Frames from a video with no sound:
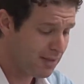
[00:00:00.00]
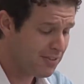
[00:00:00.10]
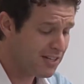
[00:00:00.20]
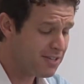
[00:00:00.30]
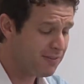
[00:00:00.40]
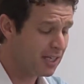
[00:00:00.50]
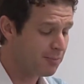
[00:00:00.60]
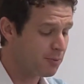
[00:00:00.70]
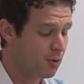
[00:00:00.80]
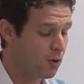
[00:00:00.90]
They
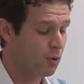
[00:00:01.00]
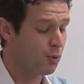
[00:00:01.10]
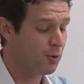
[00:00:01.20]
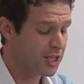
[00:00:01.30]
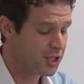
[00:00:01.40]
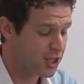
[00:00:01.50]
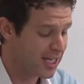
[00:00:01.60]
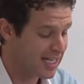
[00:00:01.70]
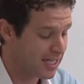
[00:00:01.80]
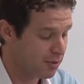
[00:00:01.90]
develop rich
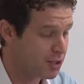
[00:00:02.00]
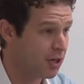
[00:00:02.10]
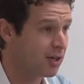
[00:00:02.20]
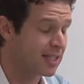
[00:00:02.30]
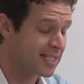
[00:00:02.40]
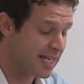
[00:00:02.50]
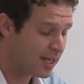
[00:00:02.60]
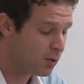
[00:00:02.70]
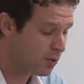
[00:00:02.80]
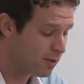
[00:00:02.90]
neochartalist
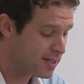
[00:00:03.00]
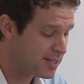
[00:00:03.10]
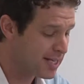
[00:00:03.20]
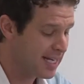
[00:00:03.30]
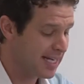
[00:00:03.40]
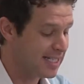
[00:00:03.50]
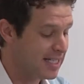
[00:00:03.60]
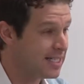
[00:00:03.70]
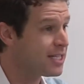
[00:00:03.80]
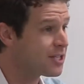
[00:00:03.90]
inquiries into
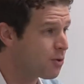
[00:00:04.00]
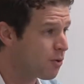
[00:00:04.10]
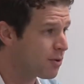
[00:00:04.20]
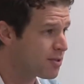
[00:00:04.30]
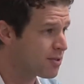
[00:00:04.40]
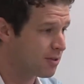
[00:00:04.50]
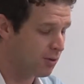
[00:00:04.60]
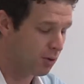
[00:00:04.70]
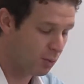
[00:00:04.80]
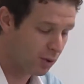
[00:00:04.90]
discourse
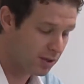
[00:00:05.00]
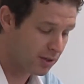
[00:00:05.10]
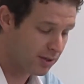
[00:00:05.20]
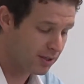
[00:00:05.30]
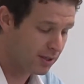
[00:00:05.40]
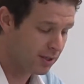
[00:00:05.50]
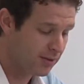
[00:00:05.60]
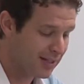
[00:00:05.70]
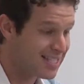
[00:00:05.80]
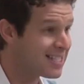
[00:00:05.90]
or word,
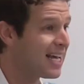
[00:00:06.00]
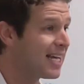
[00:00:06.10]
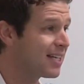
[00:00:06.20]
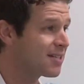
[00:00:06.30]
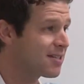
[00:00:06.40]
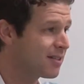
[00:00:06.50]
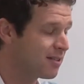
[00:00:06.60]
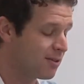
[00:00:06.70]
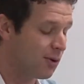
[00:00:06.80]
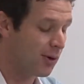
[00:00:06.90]
aesthetics
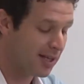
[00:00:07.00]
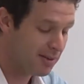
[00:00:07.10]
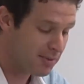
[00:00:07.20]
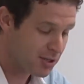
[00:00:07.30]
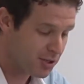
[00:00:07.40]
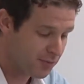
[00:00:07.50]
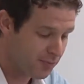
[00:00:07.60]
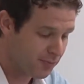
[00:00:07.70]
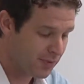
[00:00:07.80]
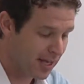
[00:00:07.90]
or image,
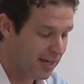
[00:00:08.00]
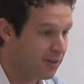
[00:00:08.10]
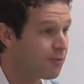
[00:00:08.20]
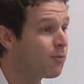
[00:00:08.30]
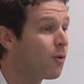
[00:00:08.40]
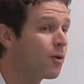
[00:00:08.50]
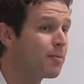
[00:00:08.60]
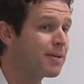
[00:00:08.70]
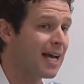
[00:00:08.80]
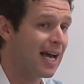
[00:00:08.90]
and
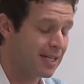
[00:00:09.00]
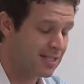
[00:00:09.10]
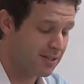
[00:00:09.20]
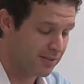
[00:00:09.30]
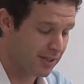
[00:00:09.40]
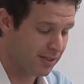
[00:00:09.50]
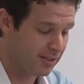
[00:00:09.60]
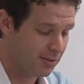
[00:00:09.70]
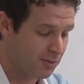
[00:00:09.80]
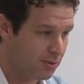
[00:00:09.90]
informed activity
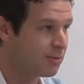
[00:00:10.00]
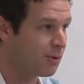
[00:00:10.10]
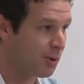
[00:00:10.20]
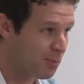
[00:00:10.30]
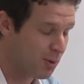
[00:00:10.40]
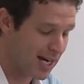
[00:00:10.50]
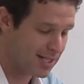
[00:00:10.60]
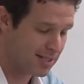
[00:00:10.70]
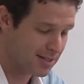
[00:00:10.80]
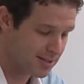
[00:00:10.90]
or
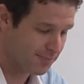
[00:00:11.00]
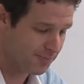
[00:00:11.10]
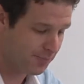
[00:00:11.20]
praxis.